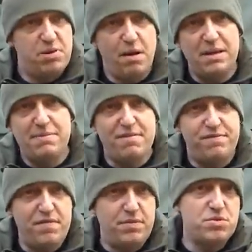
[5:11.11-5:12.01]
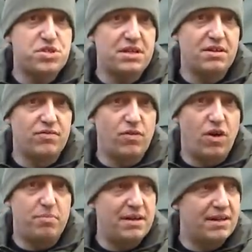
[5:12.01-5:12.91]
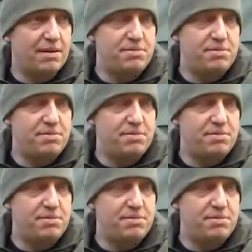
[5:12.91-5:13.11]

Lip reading: Probably about 50% of what I pick